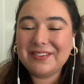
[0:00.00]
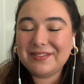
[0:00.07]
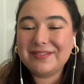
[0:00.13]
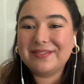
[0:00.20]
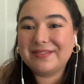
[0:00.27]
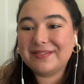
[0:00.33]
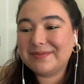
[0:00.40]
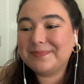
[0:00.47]

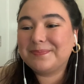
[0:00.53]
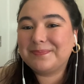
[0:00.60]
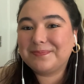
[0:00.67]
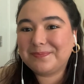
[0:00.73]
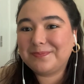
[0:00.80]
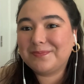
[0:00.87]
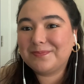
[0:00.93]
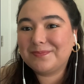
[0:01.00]

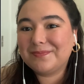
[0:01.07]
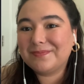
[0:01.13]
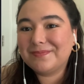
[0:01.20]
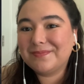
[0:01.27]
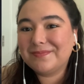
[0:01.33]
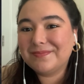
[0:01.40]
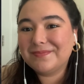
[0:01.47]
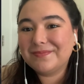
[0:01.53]

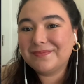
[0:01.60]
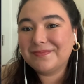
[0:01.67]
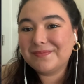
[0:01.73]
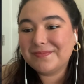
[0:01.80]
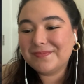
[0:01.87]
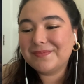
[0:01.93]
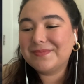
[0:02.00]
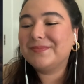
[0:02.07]

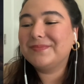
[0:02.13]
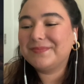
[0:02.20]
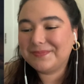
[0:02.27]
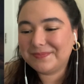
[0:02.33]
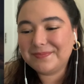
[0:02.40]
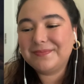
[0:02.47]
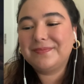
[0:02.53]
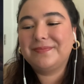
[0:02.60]

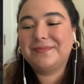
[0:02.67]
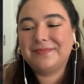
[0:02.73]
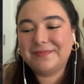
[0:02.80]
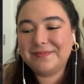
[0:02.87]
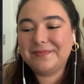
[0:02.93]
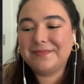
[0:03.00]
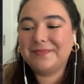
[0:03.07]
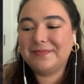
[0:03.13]

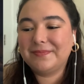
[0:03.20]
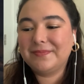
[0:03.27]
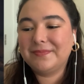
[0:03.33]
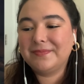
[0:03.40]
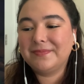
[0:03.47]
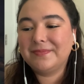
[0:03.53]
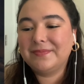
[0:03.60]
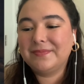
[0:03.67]

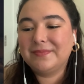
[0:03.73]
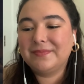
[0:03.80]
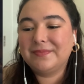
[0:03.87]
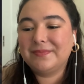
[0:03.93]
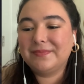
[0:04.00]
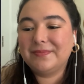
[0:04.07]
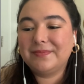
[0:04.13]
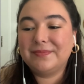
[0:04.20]

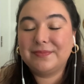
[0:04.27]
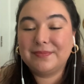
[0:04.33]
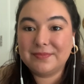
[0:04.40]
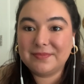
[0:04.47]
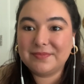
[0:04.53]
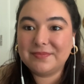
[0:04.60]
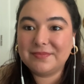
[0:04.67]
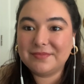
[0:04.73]

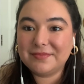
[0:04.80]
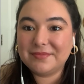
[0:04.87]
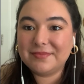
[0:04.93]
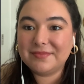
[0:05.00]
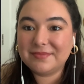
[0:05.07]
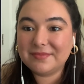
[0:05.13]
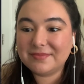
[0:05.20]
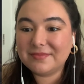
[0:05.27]

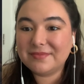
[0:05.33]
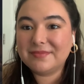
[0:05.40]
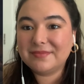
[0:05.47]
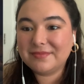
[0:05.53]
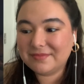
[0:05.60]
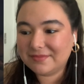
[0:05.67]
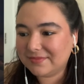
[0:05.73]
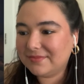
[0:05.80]

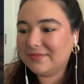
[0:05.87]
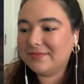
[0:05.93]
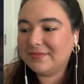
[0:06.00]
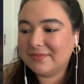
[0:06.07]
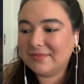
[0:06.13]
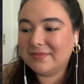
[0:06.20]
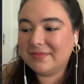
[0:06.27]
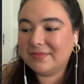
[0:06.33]

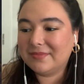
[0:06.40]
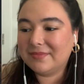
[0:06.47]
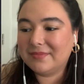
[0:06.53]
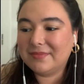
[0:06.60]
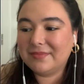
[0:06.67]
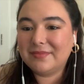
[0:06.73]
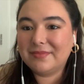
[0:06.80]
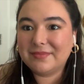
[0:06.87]

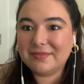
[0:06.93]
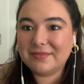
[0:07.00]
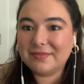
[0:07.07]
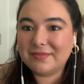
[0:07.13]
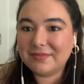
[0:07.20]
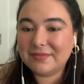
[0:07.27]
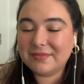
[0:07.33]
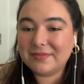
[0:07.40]

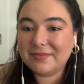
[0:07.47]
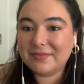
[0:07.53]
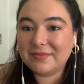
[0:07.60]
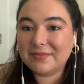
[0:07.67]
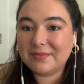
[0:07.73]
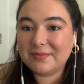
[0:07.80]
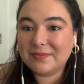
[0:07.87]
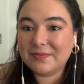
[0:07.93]
(not speaking)